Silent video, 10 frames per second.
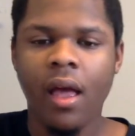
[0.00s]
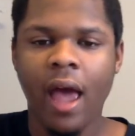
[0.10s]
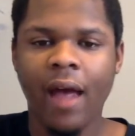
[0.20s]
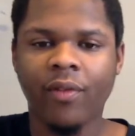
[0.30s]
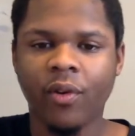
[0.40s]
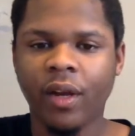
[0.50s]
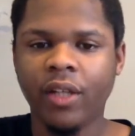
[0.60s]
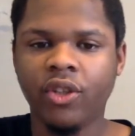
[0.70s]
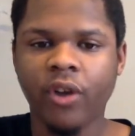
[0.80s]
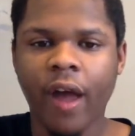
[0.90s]
After they
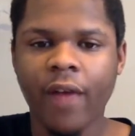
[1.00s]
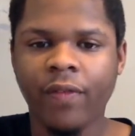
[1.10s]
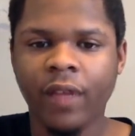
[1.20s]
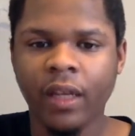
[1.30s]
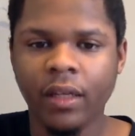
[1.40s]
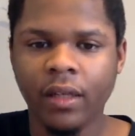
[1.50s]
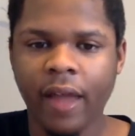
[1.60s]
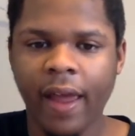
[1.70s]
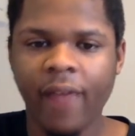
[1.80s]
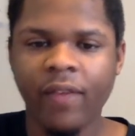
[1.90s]
drafted
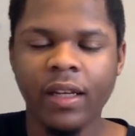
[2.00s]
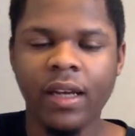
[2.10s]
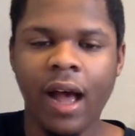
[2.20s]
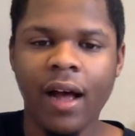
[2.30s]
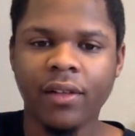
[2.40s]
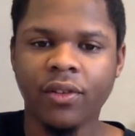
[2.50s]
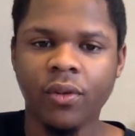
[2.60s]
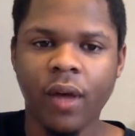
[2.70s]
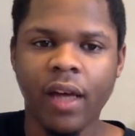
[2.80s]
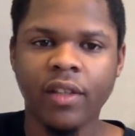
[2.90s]
Kevin Knox, who
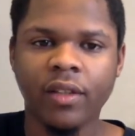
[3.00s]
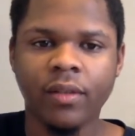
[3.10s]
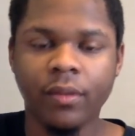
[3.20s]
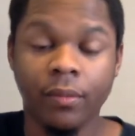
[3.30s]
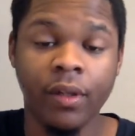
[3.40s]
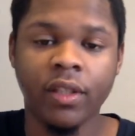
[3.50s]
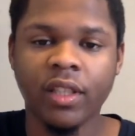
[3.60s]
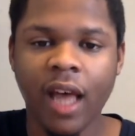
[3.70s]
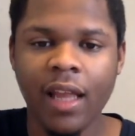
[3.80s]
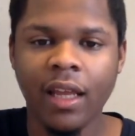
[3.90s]
has been
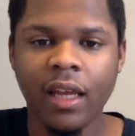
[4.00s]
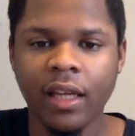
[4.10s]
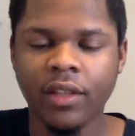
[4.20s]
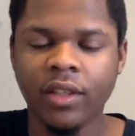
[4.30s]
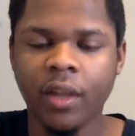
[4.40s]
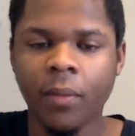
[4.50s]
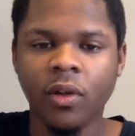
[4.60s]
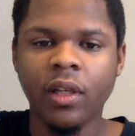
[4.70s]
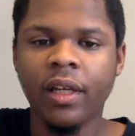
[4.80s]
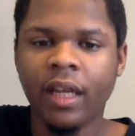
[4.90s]
solid in summer
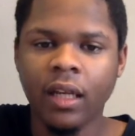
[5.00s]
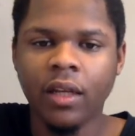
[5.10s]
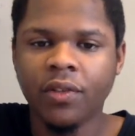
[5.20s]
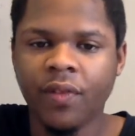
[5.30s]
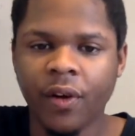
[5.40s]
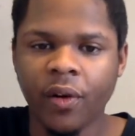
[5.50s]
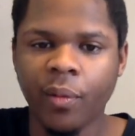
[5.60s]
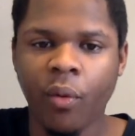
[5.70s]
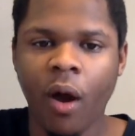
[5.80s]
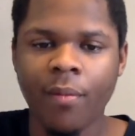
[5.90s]
league and looks very
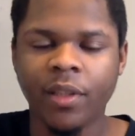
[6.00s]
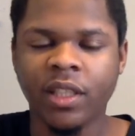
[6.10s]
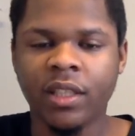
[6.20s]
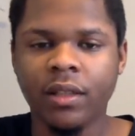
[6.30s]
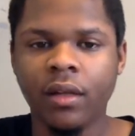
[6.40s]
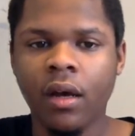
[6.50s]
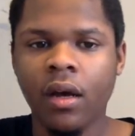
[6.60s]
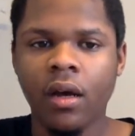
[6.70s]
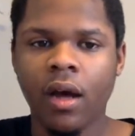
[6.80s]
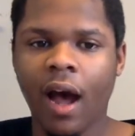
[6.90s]
promising.
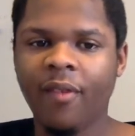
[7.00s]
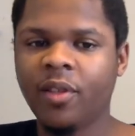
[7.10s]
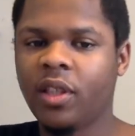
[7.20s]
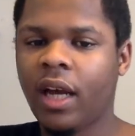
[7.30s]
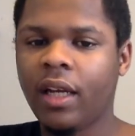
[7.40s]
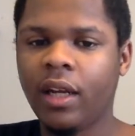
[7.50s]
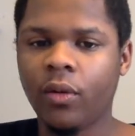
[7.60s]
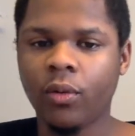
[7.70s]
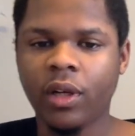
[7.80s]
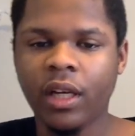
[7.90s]
Obviously, I did a
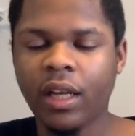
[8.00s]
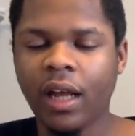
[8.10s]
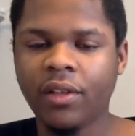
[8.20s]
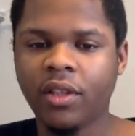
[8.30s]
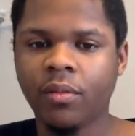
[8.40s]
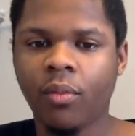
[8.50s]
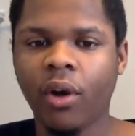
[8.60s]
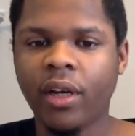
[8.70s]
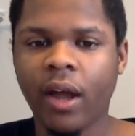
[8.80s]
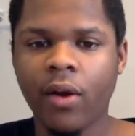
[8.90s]
rookie analysis
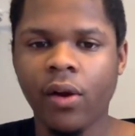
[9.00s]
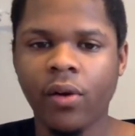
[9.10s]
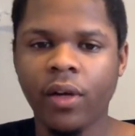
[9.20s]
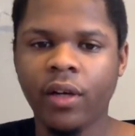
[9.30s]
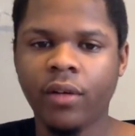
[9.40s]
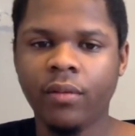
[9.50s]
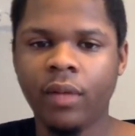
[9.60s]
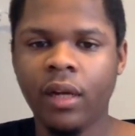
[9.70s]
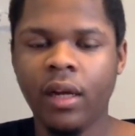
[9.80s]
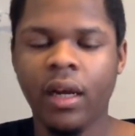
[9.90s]
breakdown on him,
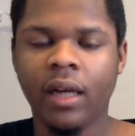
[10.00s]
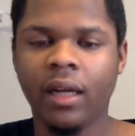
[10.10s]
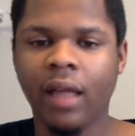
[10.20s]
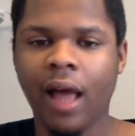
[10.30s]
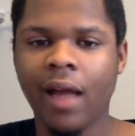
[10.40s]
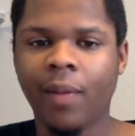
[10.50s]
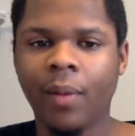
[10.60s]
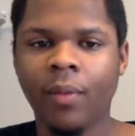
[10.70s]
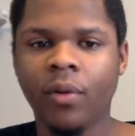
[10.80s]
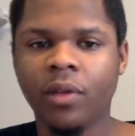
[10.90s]
and a lot of
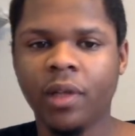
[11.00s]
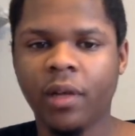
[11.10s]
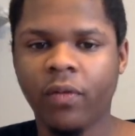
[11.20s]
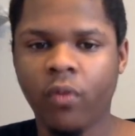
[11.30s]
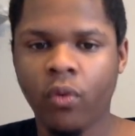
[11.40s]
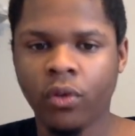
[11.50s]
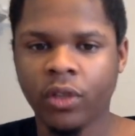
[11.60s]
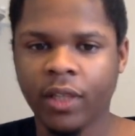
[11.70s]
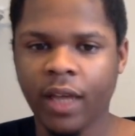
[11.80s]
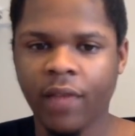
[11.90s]
people are looking forward to
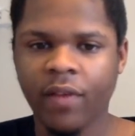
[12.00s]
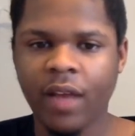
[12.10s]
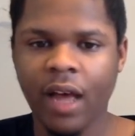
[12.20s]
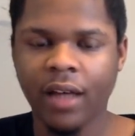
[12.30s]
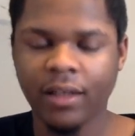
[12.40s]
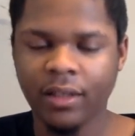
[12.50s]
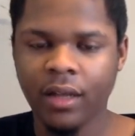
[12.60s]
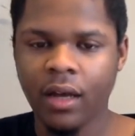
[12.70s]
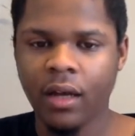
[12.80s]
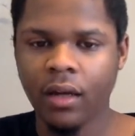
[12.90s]
Kevin Knox
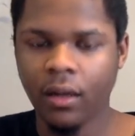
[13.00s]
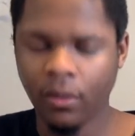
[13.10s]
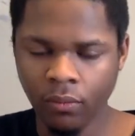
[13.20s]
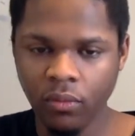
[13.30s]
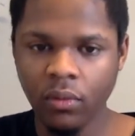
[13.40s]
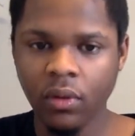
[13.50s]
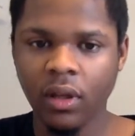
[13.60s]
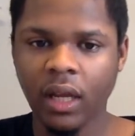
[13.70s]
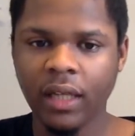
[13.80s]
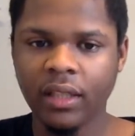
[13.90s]

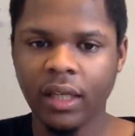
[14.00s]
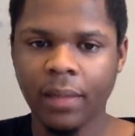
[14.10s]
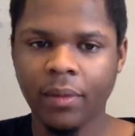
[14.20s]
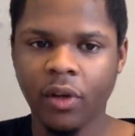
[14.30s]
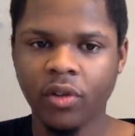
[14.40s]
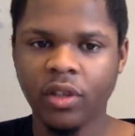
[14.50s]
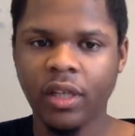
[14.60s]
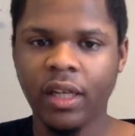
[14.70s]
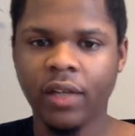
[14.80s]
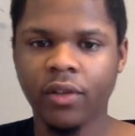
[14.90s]
lacing up those
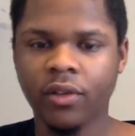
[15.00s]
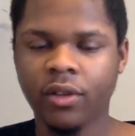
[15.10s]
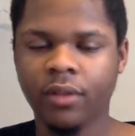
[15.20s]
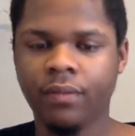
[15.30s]
sneakers